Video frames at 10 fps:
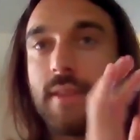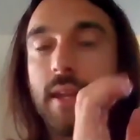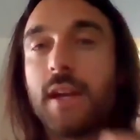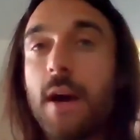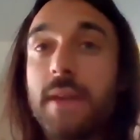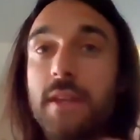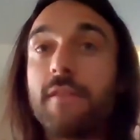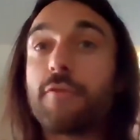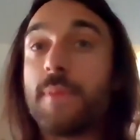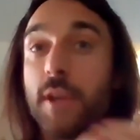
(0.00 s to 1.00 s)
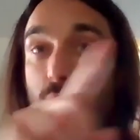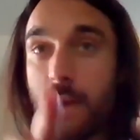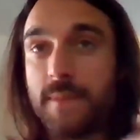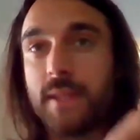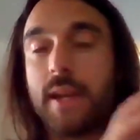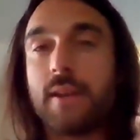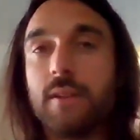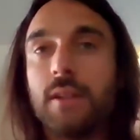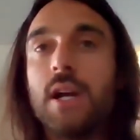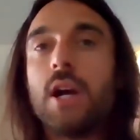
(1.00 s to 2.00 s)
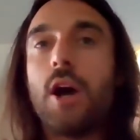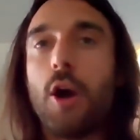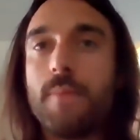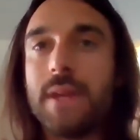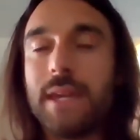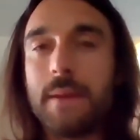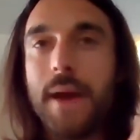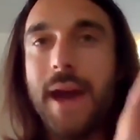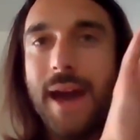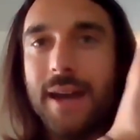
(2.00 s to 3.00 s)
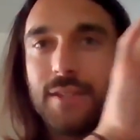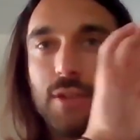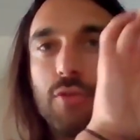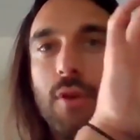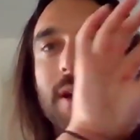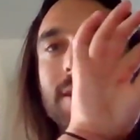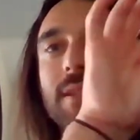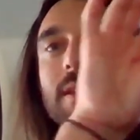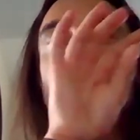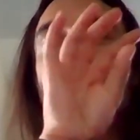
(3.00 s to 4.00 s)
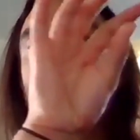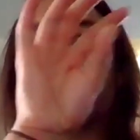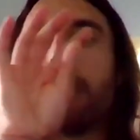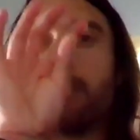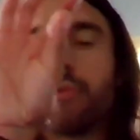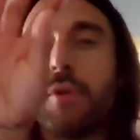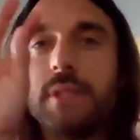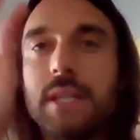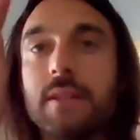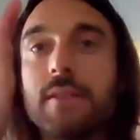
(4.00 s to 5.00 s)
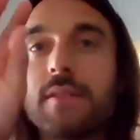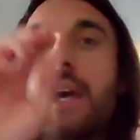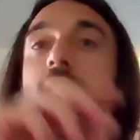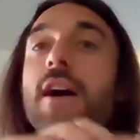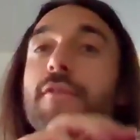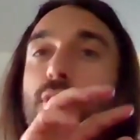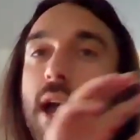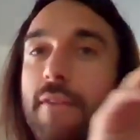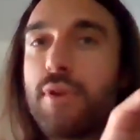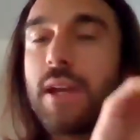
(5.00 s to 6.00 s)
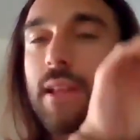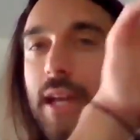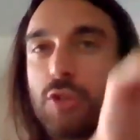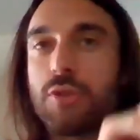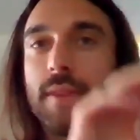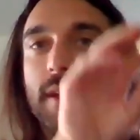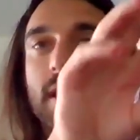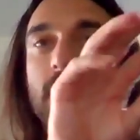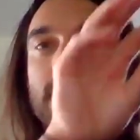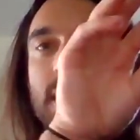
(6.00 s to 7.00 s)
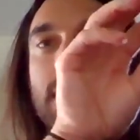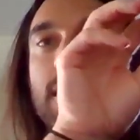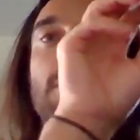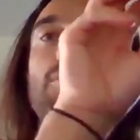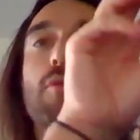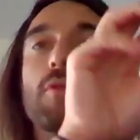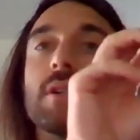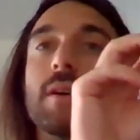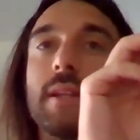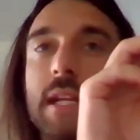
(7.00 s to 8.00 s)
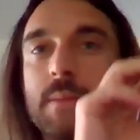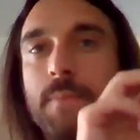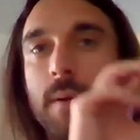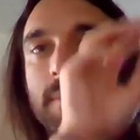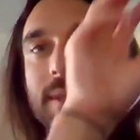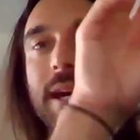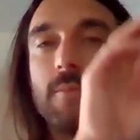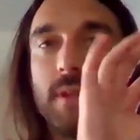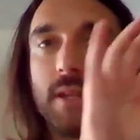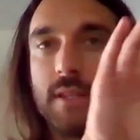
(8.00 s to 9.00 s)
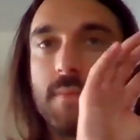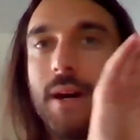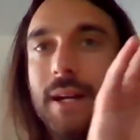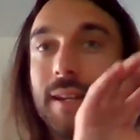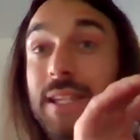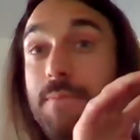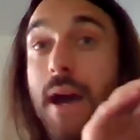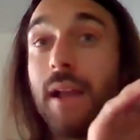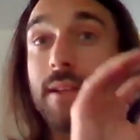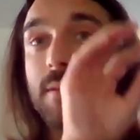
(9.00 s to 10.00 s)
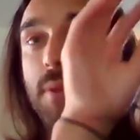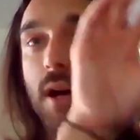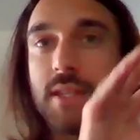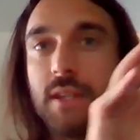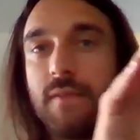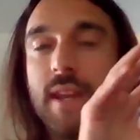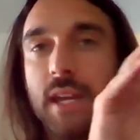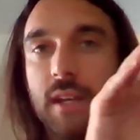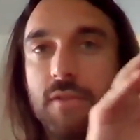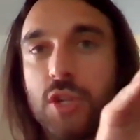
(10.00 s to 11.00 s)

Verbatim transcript: that come in from the Krebs cycle are being passed across these cytochrome proteins. For every electron that comes in, a proton gets pumped out because the body likes balance. Positive and negative